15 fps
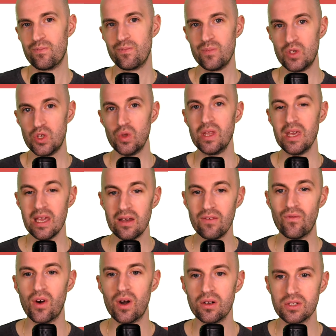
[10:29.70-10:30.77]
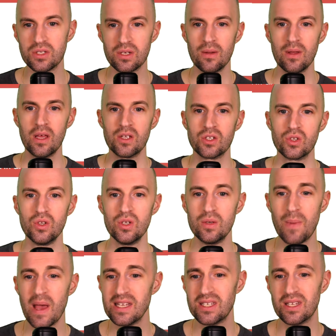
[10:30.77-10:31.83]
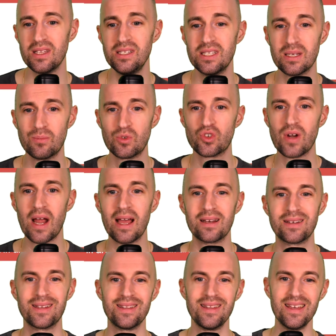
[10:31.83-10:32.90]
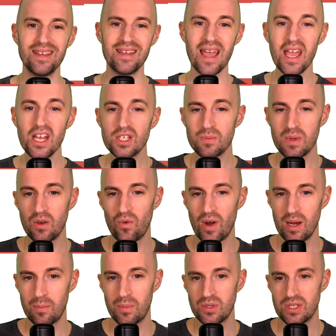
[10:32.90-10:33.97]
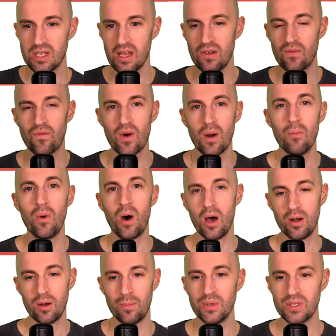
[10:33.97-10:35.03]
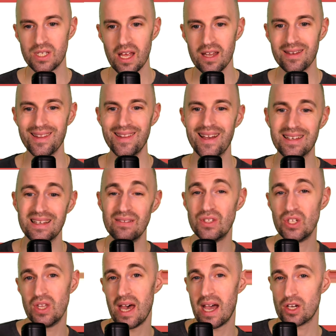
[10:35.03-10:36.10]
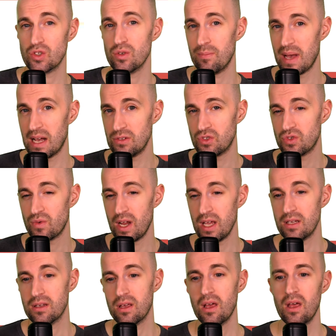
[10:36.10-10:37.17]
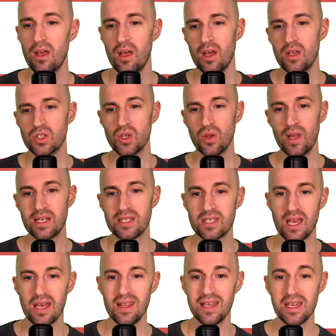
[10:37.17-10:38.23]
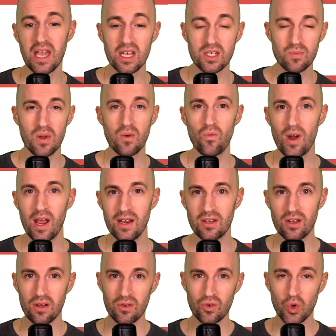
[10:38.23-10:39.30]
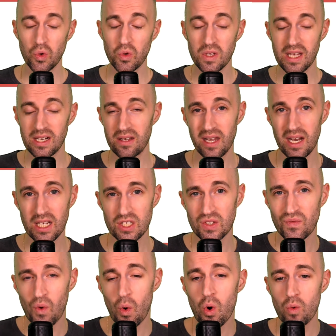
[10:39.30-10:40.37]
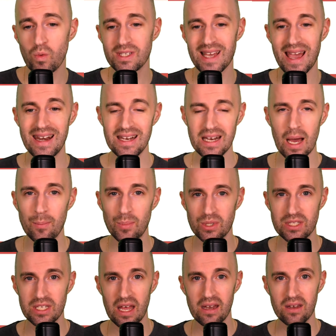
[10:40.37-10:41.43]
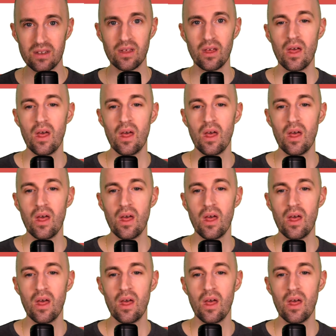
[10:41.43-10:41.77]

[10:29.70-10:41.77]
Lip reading: do the inverse. So you basically subtract the engagement rate percent from 100%, and that gives you the actual bounce rate. So let's say the engagement rate on Google Analytics 4 was 89%,